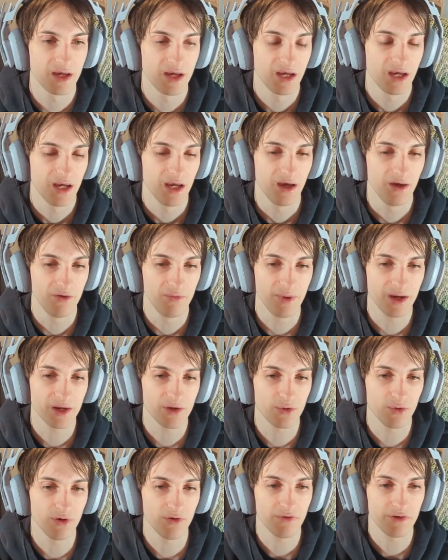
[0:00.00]
It'd have been
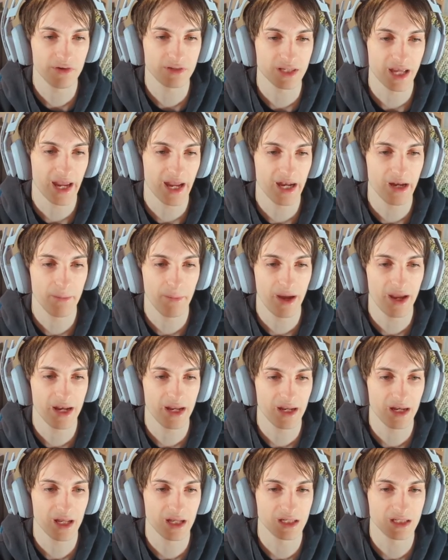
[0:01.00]
cool if it was
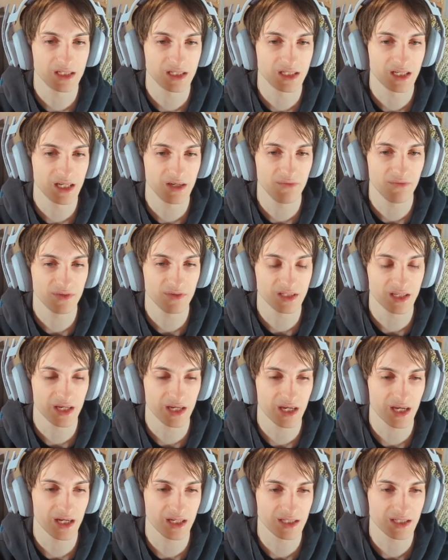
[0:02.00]
animated and Steve was
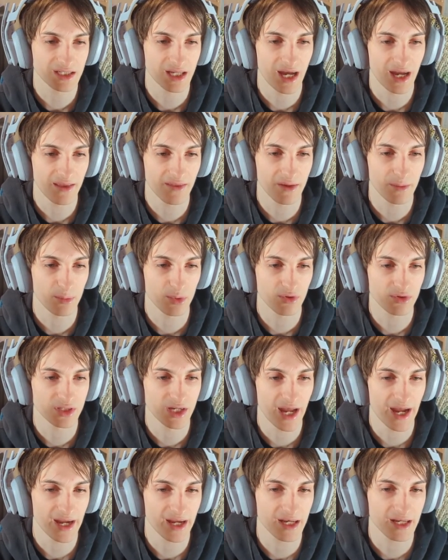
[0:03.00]
like a silent
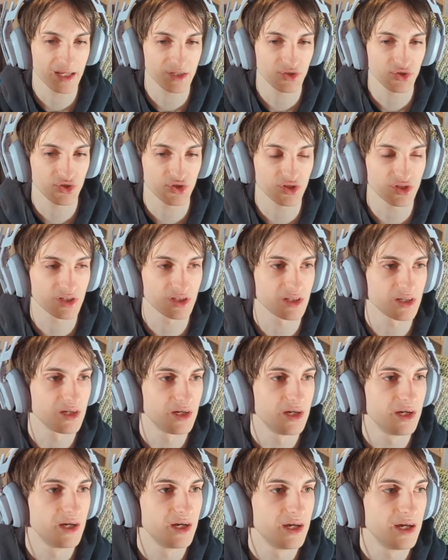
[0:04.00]
protagonist. Just
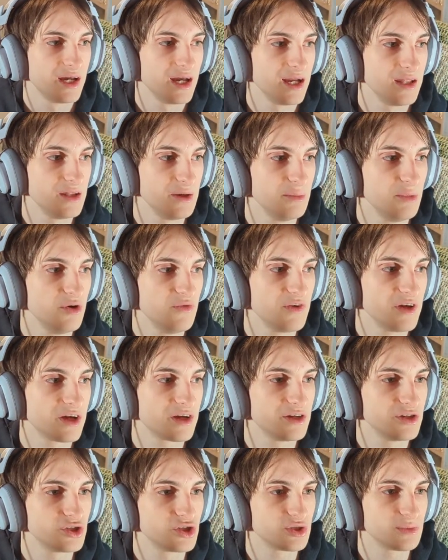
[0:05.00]
in the movie
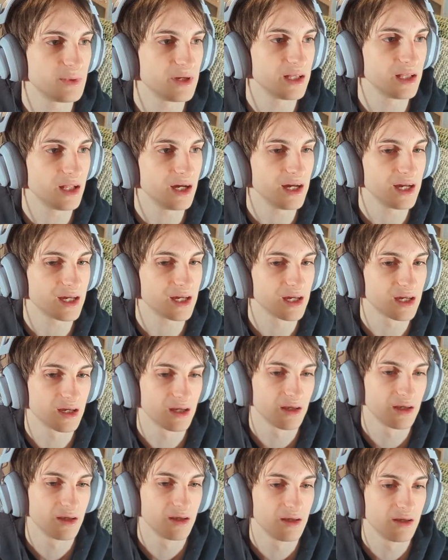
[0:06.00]
could just be like
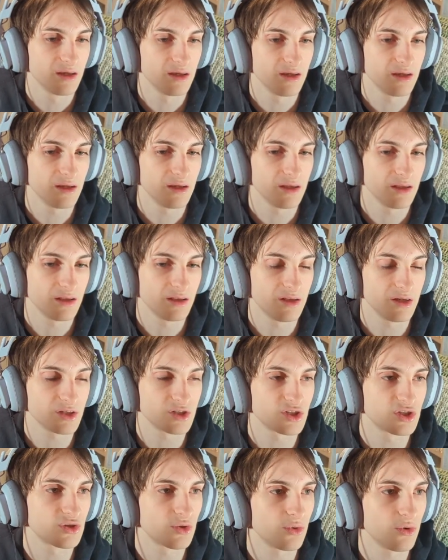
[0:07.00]
the
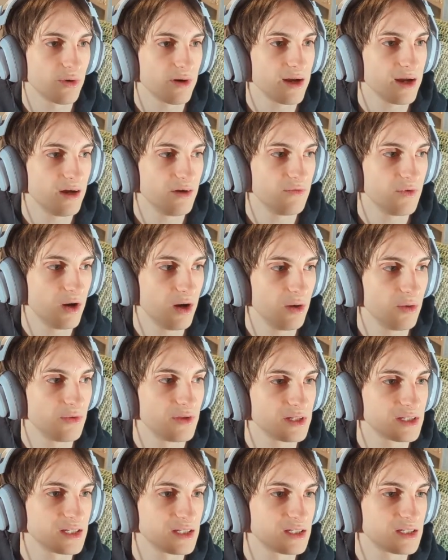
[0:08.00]
story of, oh,
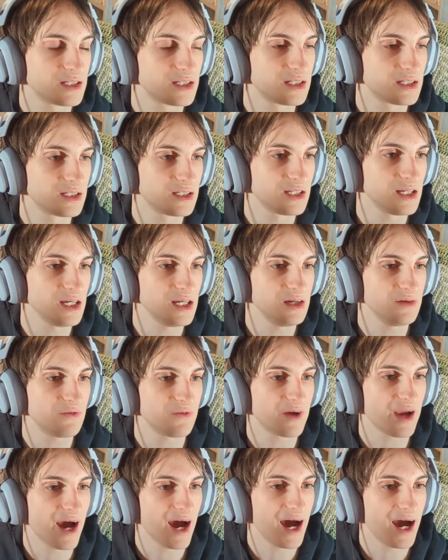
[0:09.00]
this is
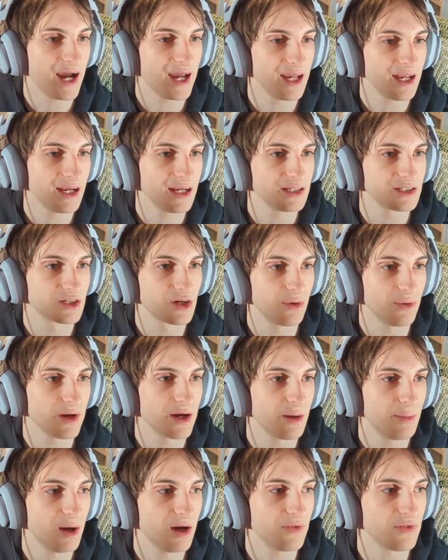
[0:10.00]
Steve guy and he's going
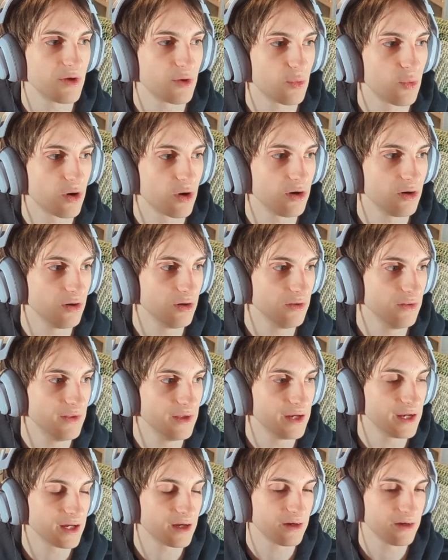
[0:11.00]
about the world,
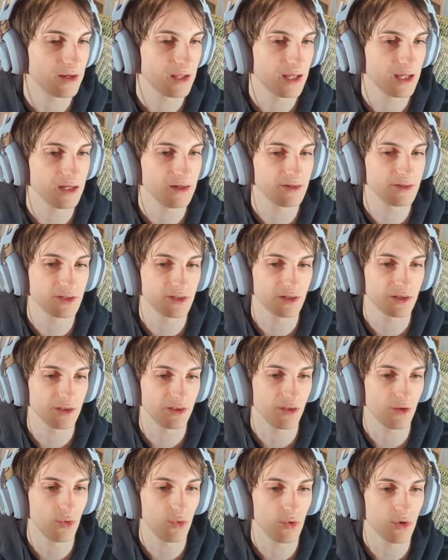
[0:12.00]
and it could hint to
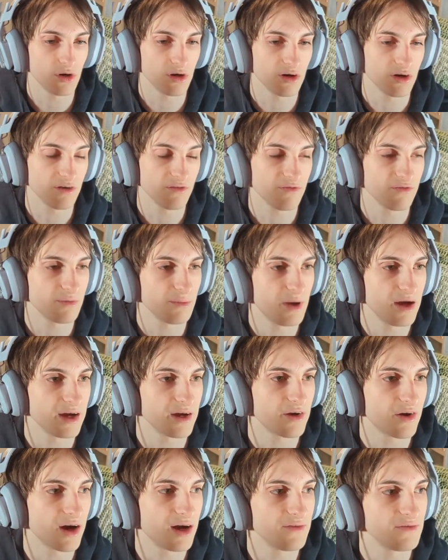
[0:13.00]
lore of
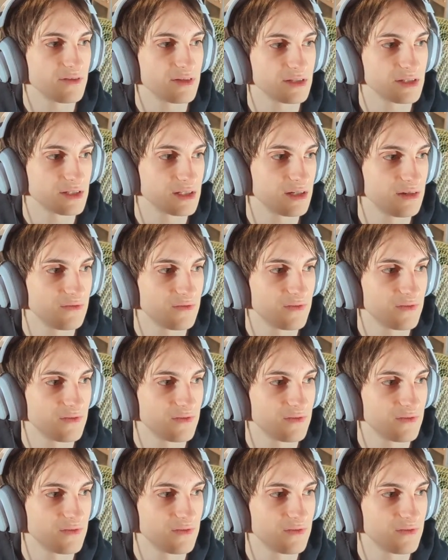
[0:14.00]
Minecraft and stuff.